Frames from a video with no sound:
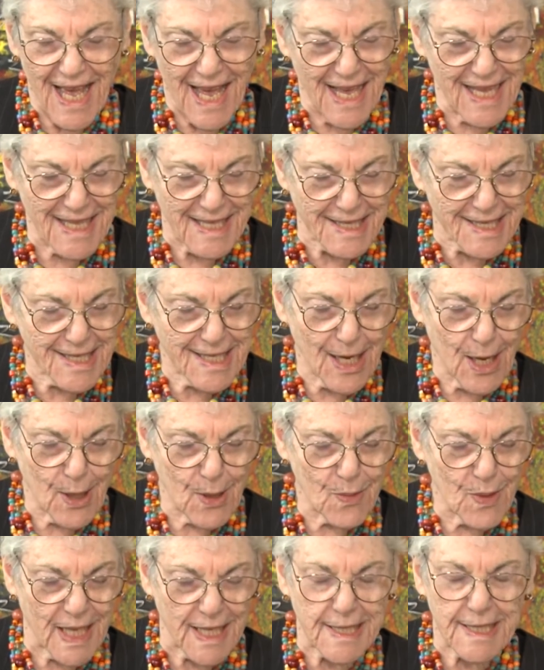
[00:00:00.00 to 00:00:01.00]
And
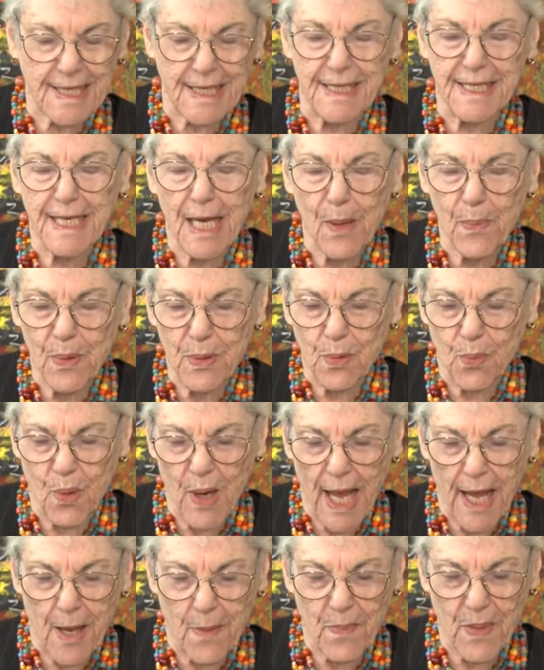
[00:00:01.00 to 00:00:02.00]
so it's a double
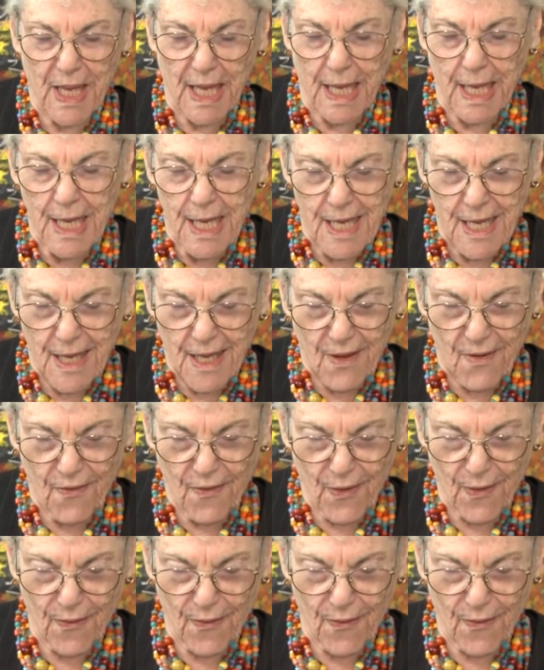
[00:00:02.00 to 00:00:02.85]
whammy for